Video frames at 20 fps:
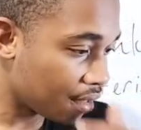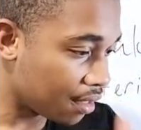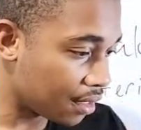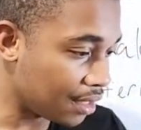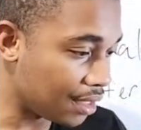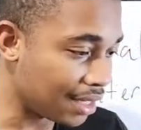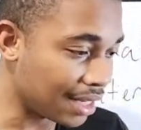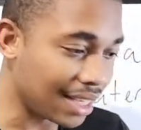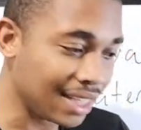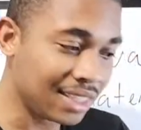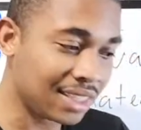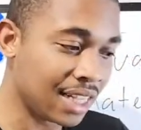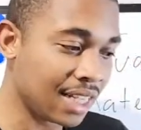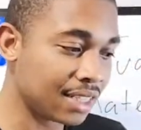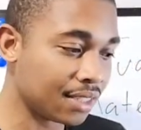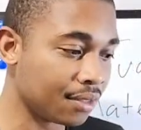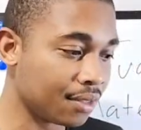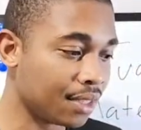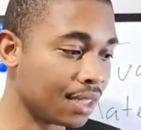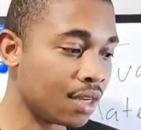Knight
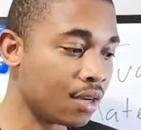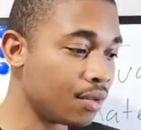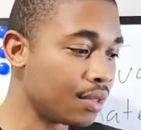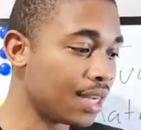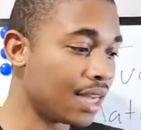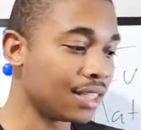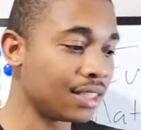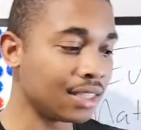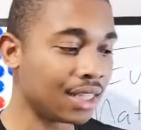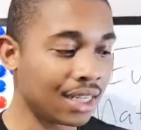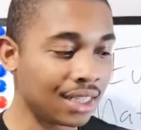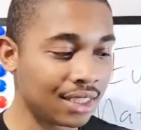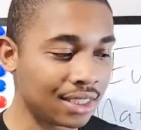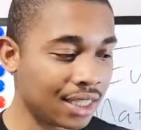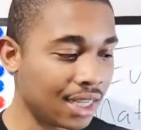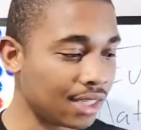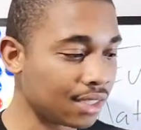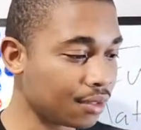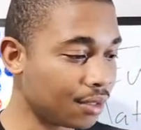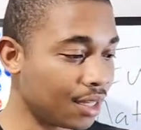takes, no, not knight
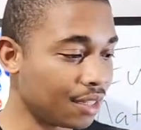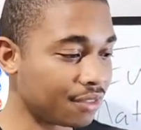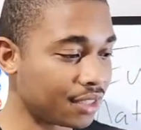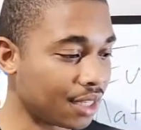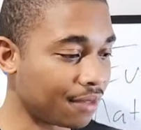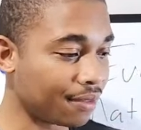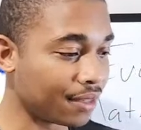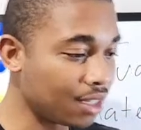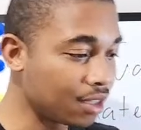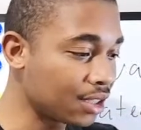takes on F7.